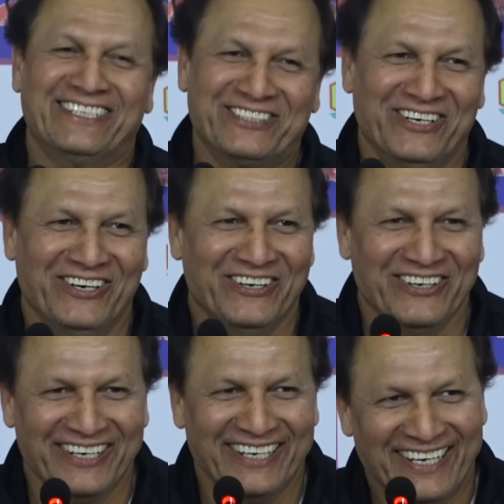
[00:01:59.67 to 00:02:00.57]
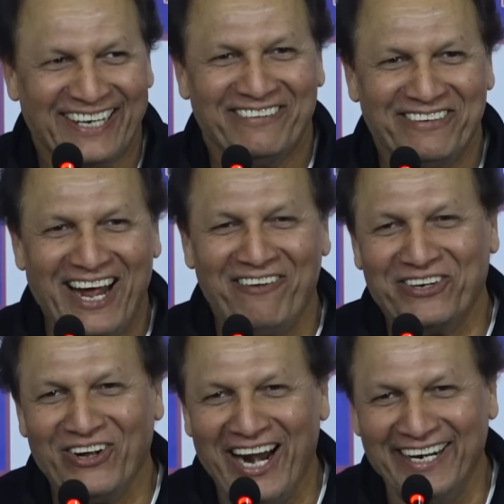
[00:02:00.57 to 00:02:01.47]
So we have
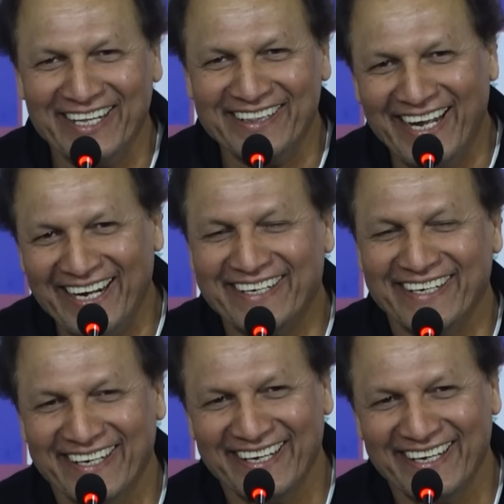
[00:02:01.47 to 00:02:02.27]
to handle that.